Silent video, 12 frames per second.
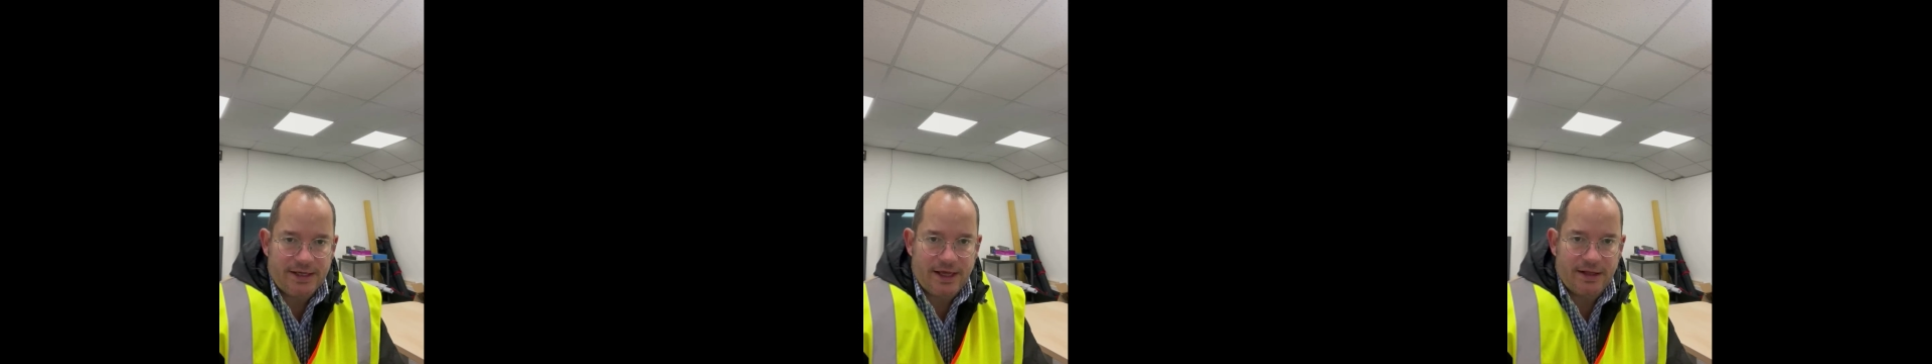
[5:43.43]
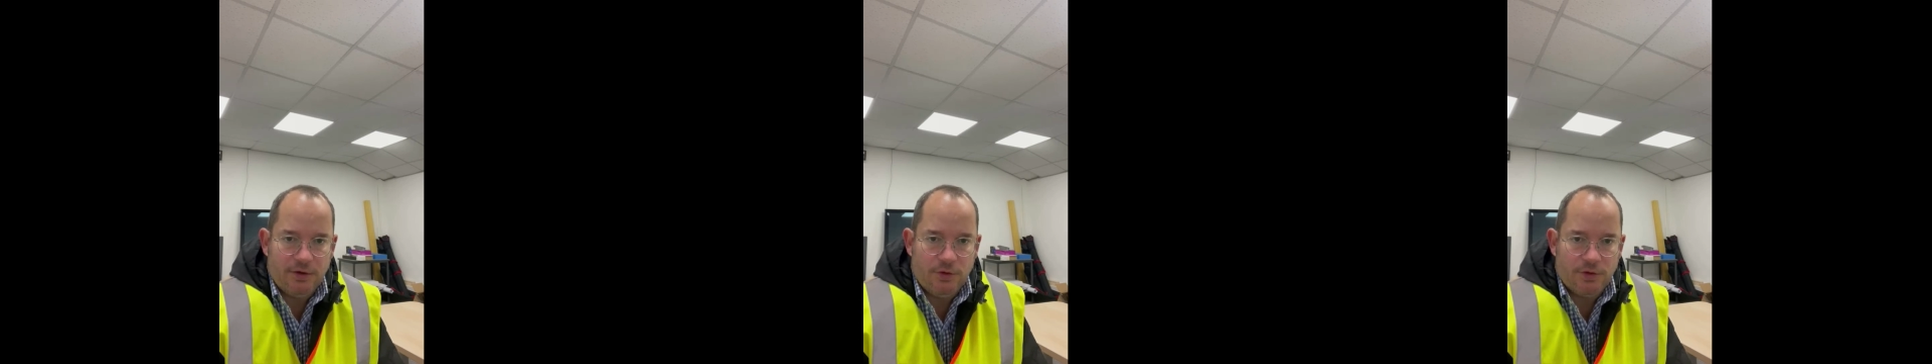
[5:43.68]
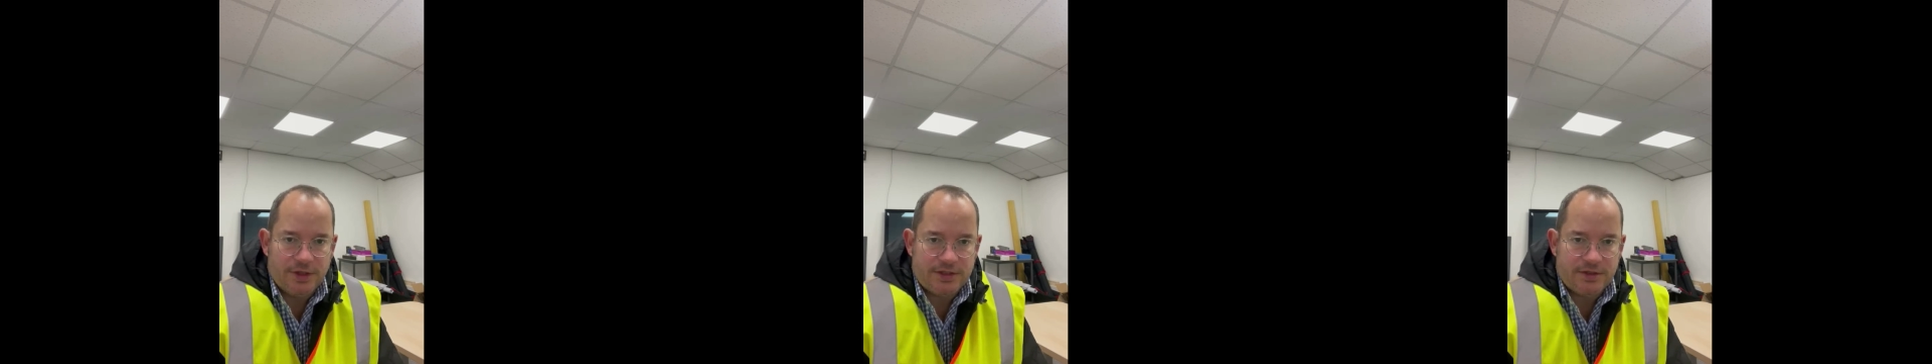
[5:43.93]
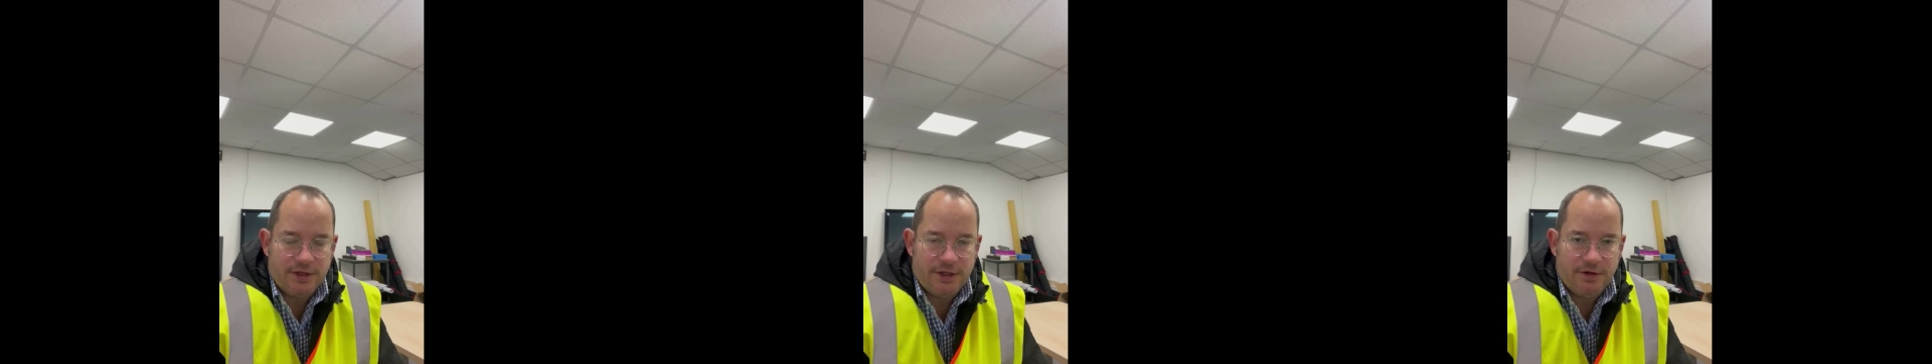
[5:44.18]
get that audit
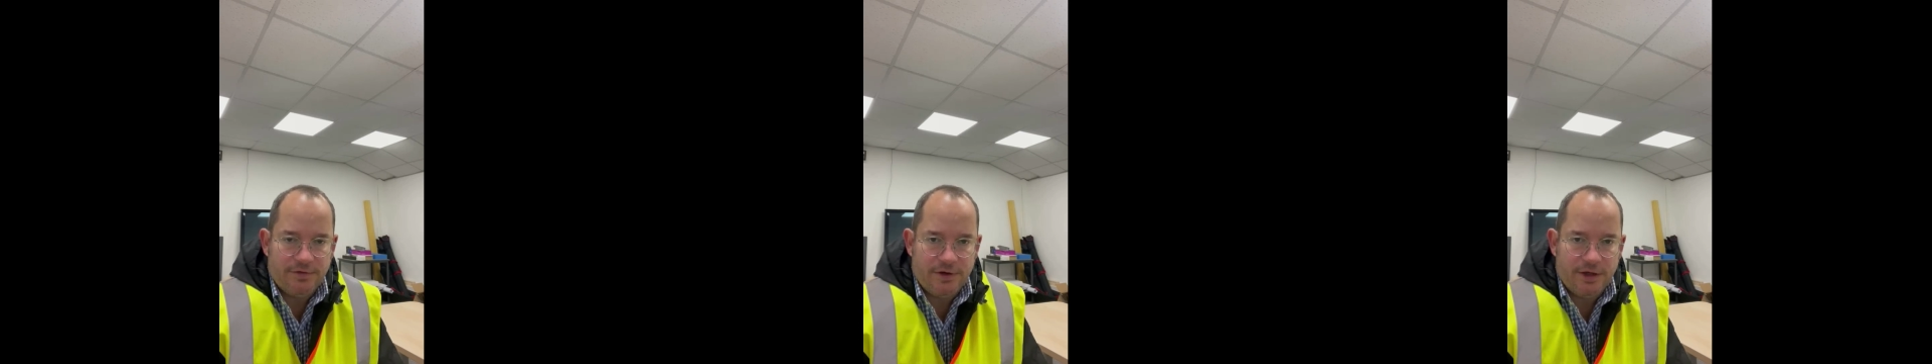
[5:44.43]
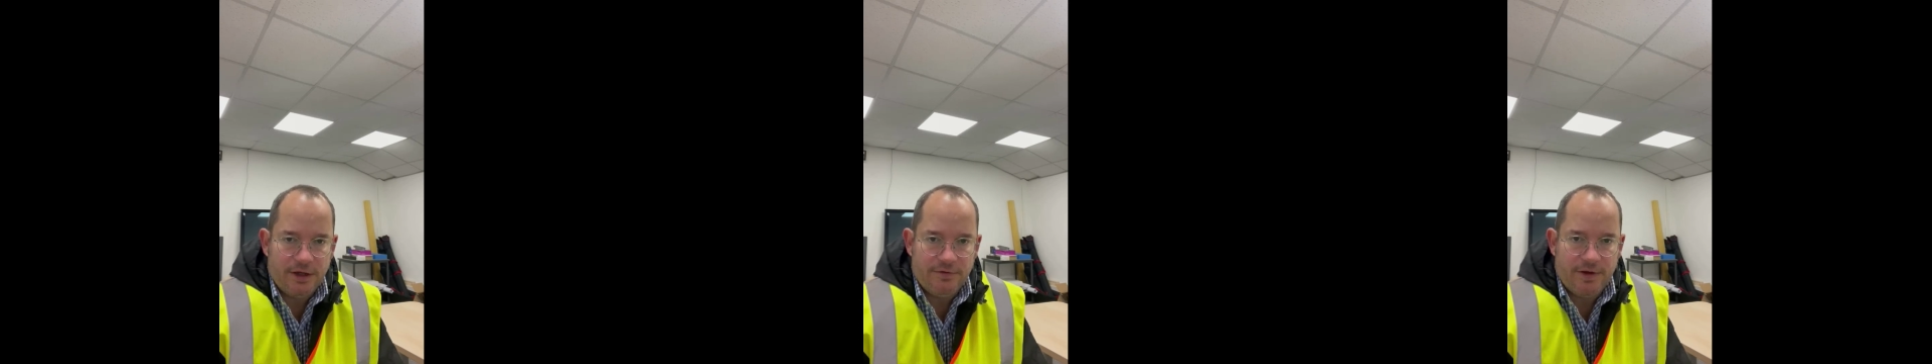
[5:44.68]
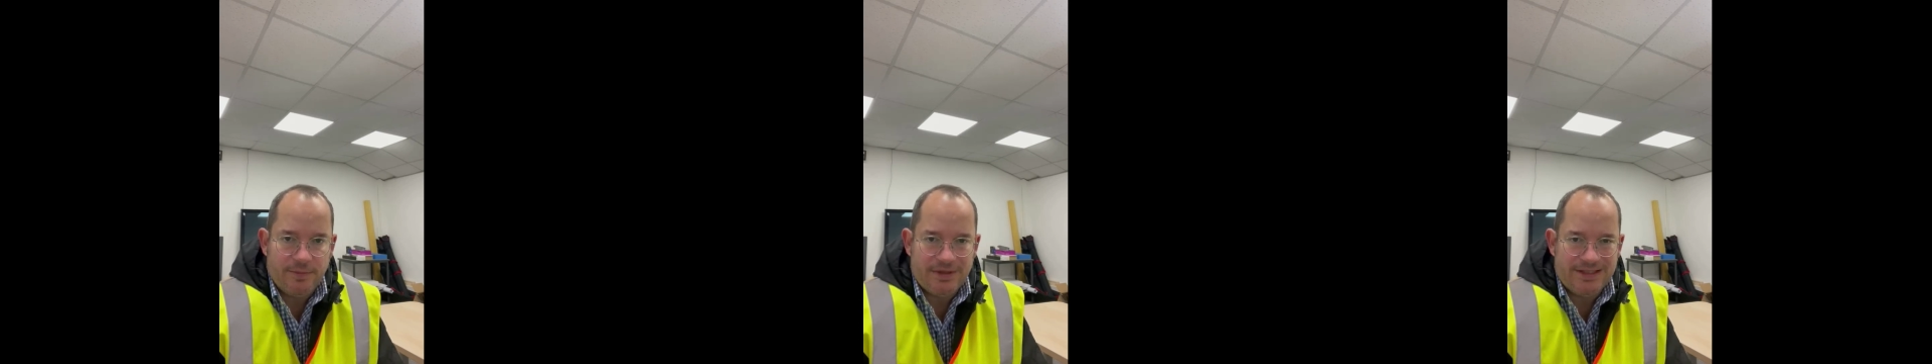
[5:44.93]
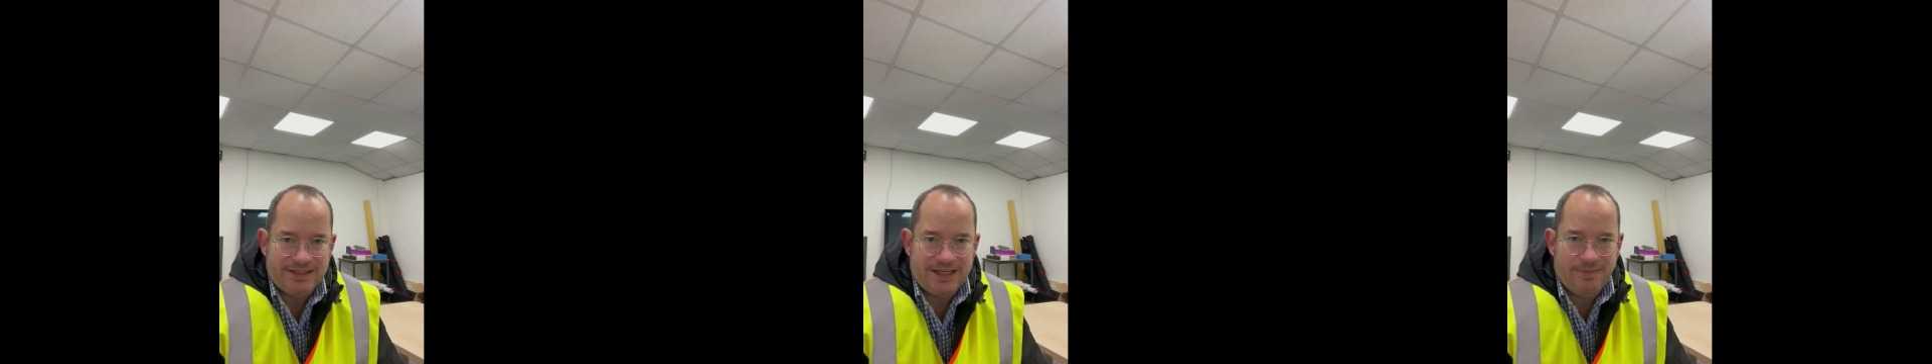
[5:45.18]
signed off in November,
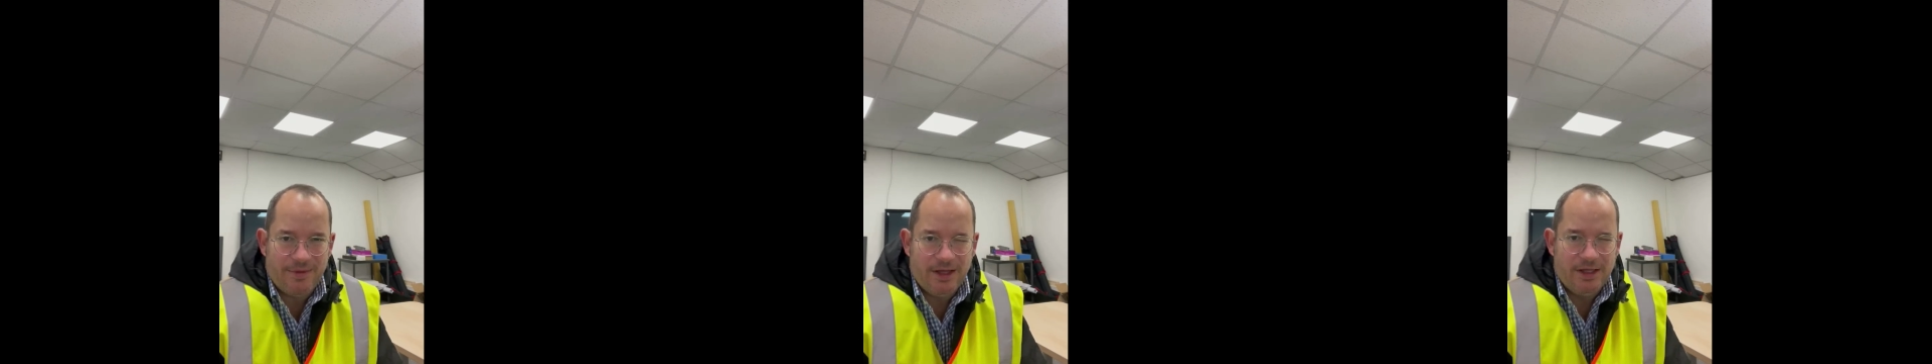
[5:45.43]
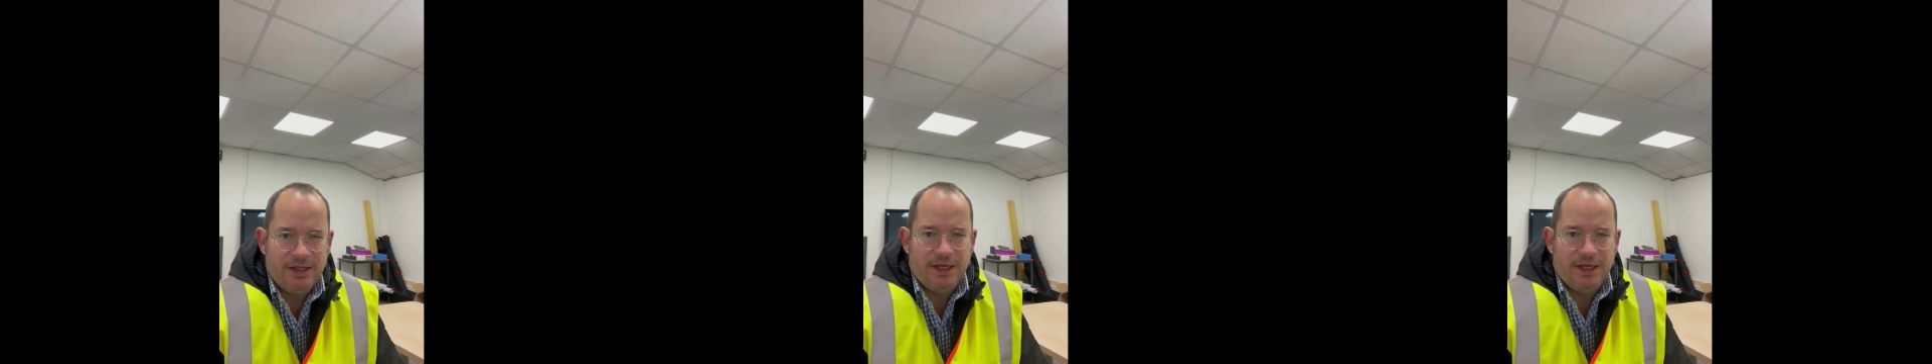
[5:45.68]
December.